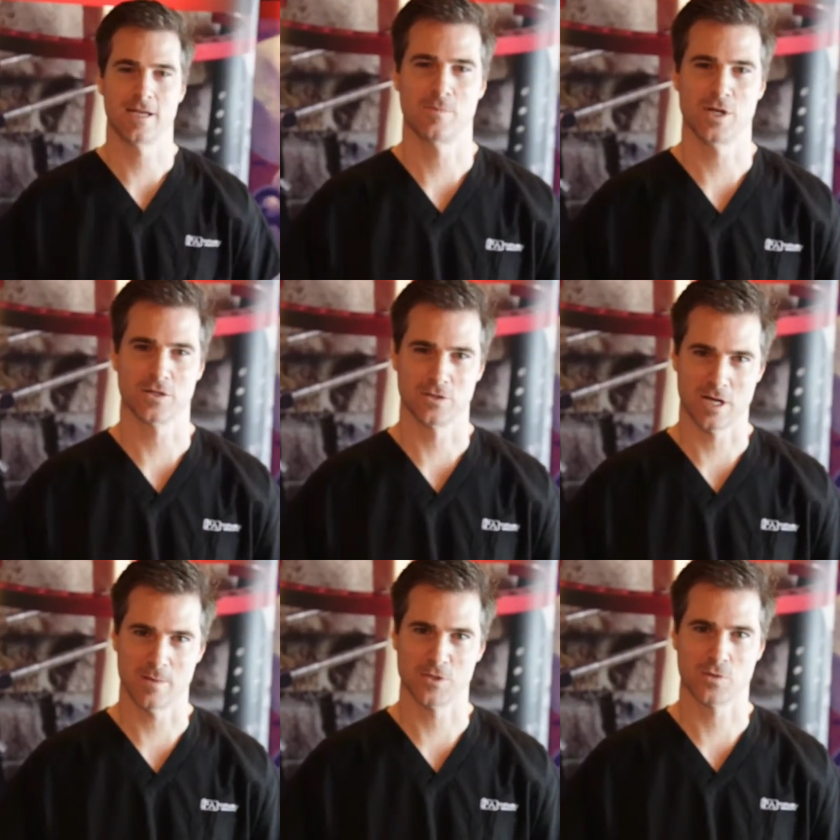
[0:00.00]
I'm Dr.
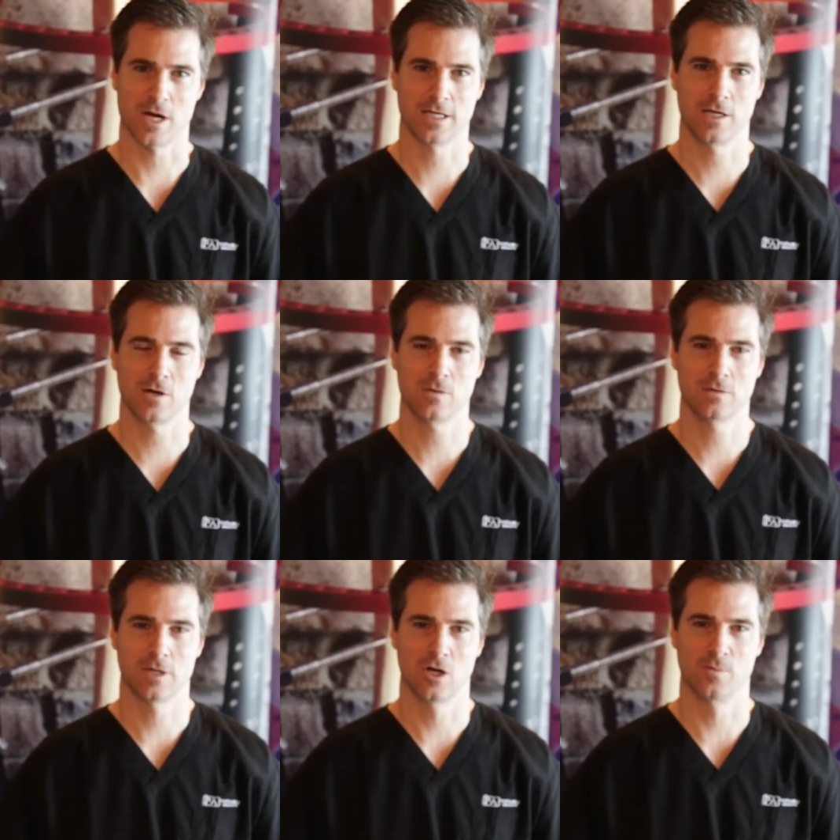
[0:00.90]
Thomas Rocchio.
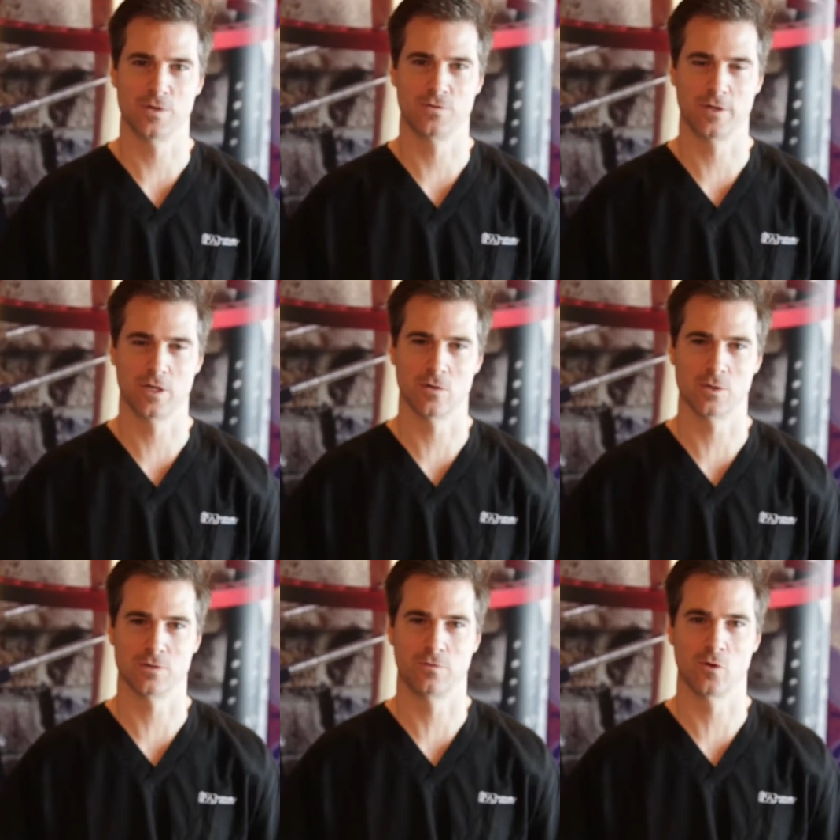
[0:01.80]
I hope this video was
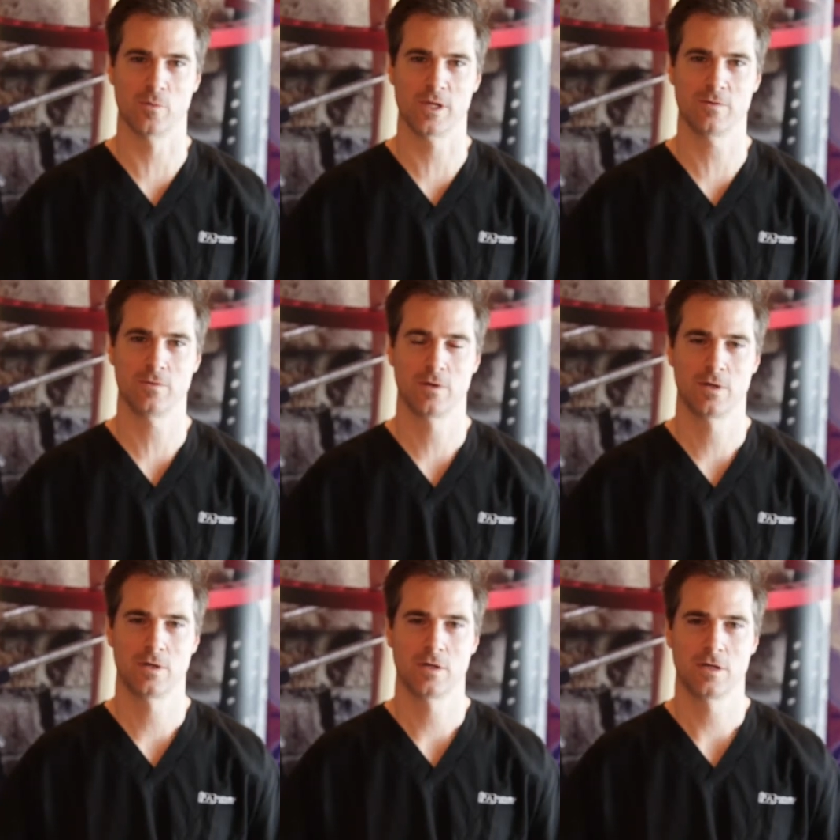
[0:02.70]
informative.
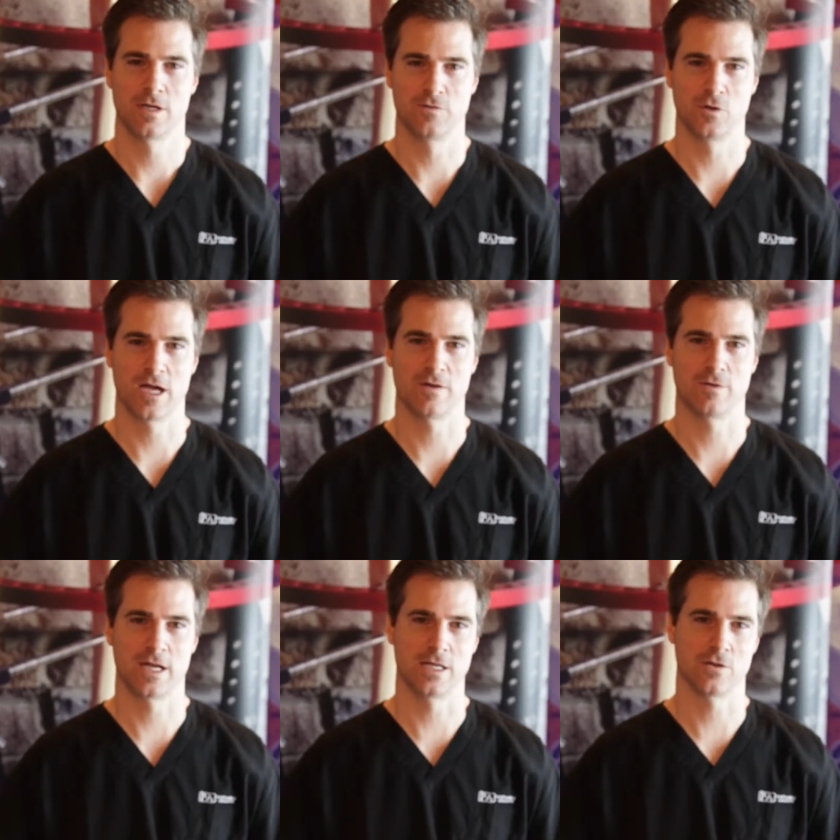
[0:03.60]
If you have
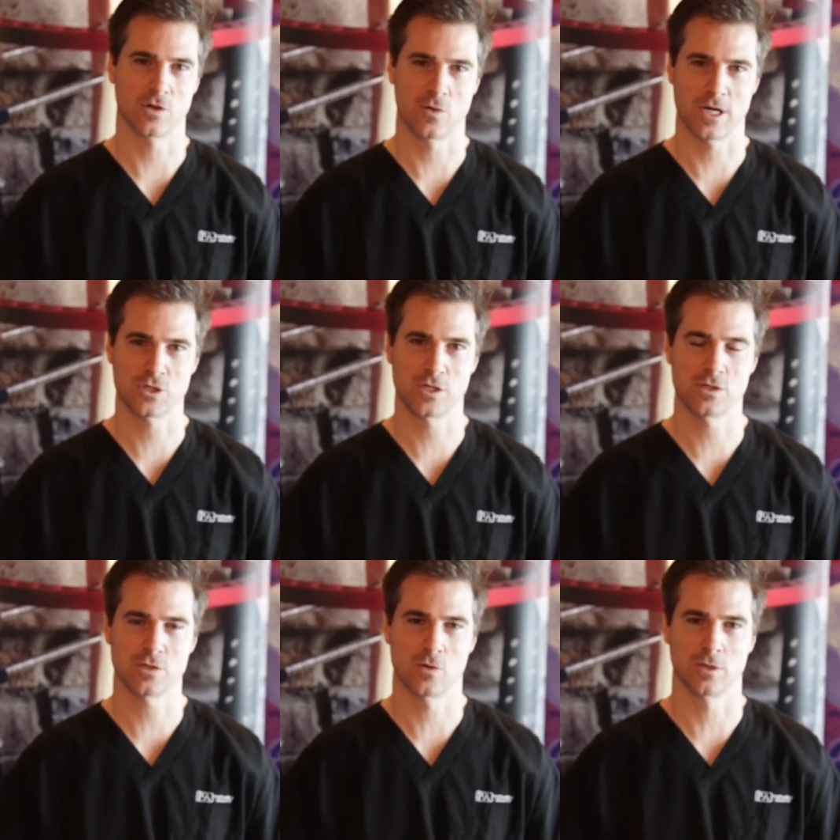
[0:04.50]
any other questions
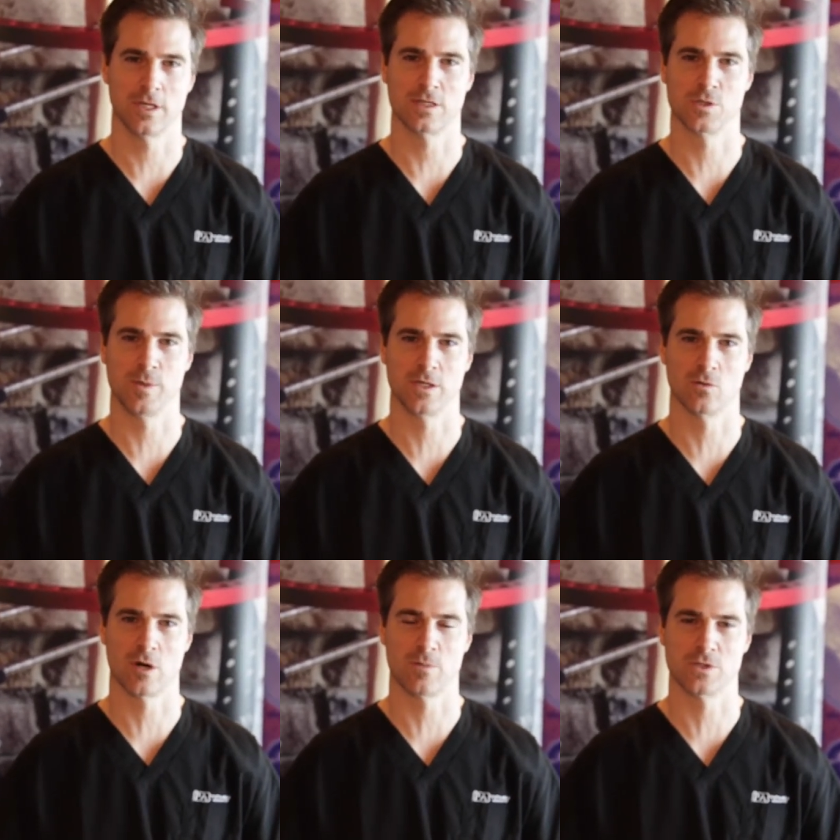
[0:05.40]
or would like to speak to a
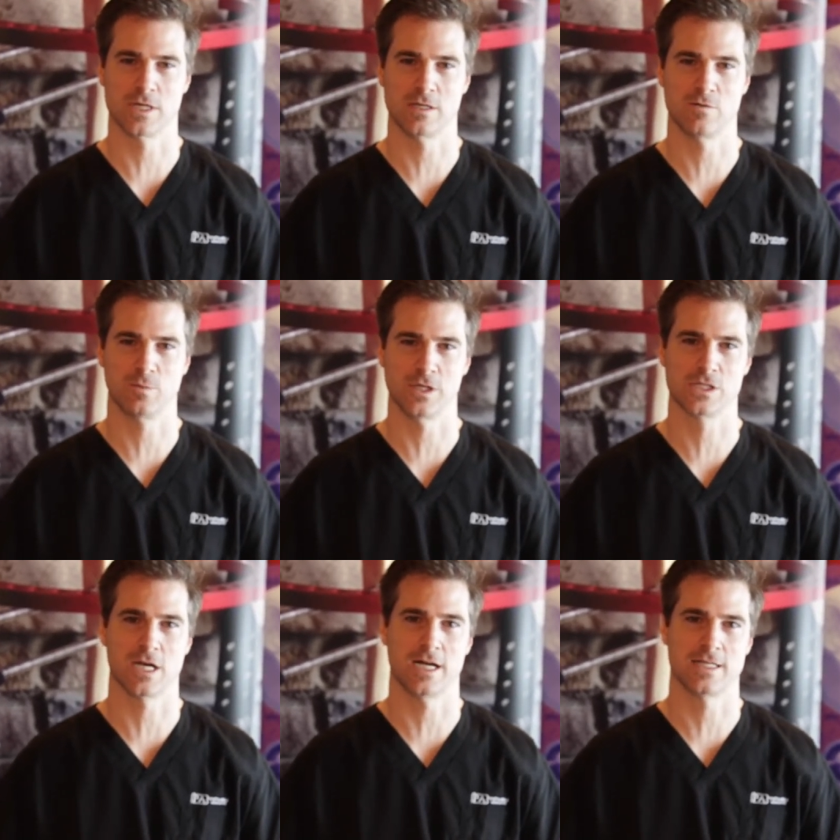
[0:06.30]
representative, please
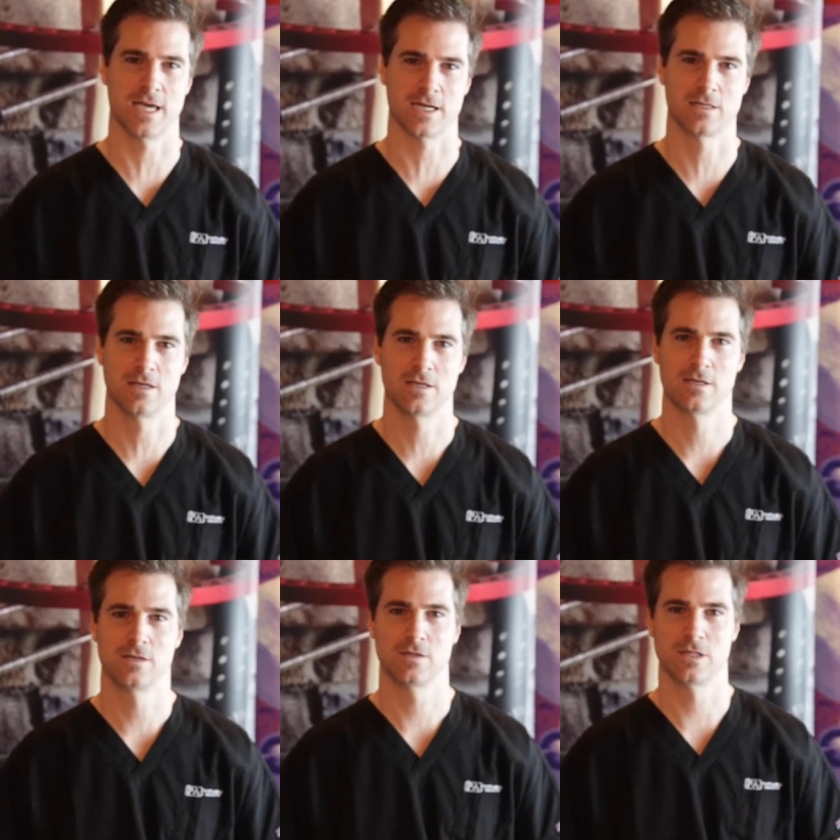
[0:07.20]
contact
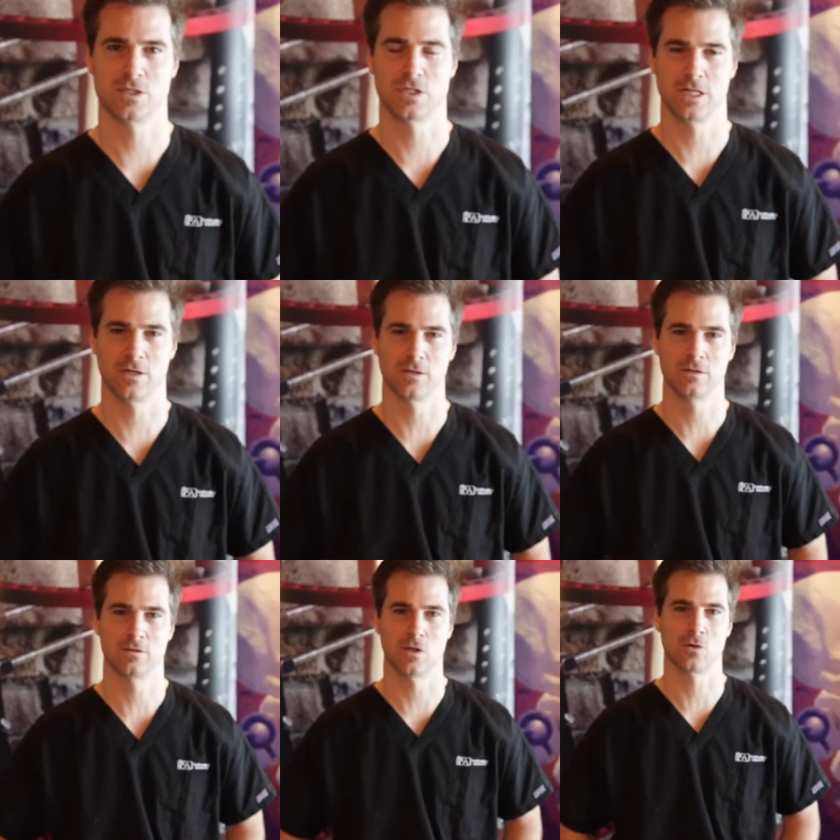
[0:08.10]
the SEAL
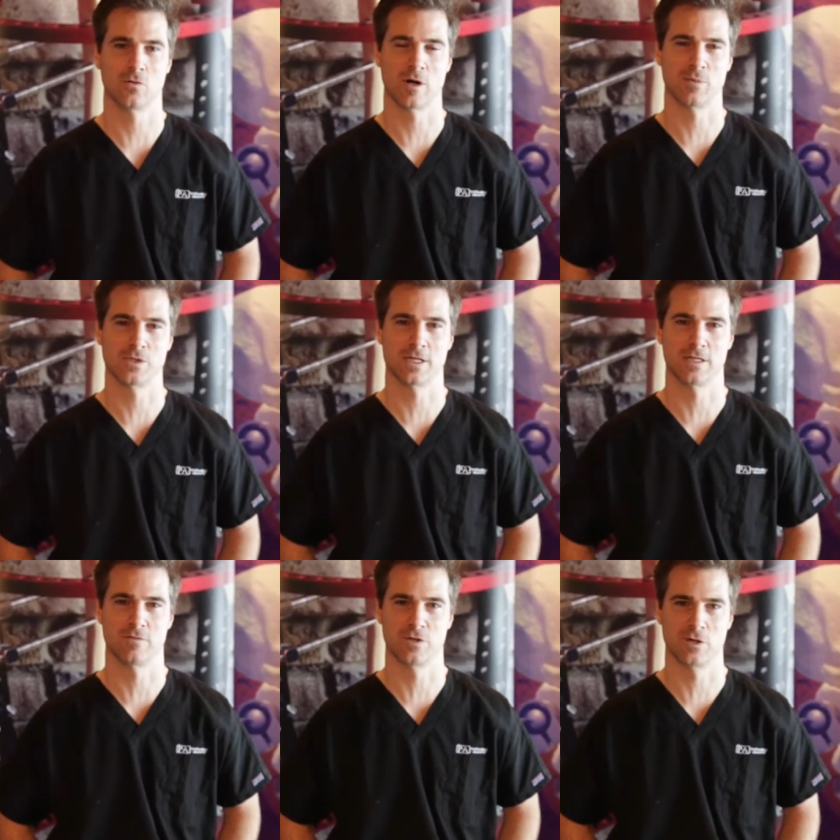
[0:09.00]
local
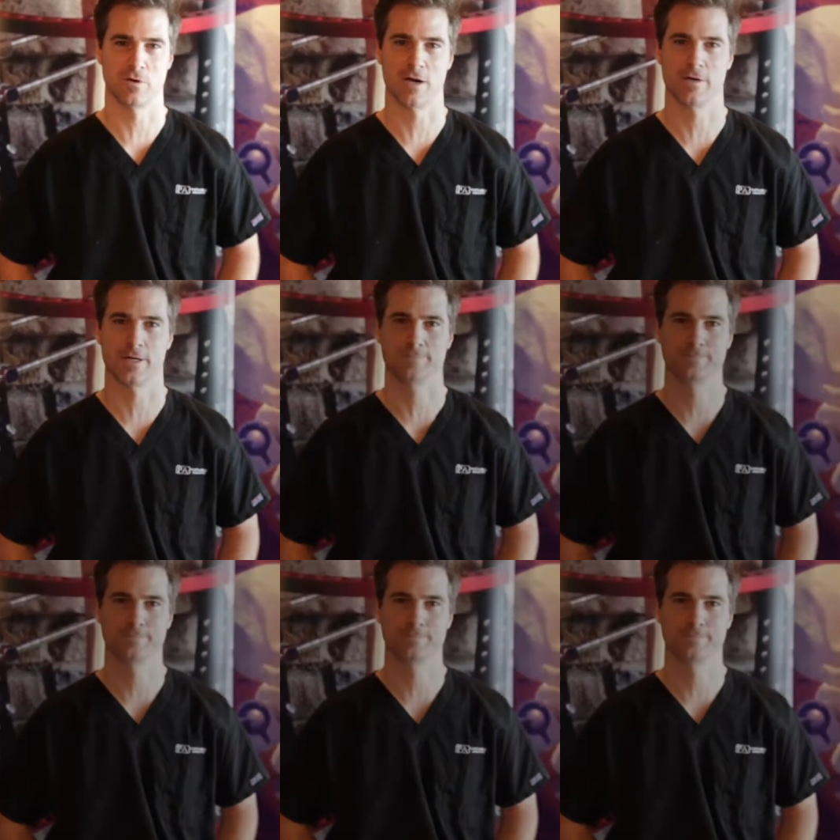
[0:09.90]
representative in your area.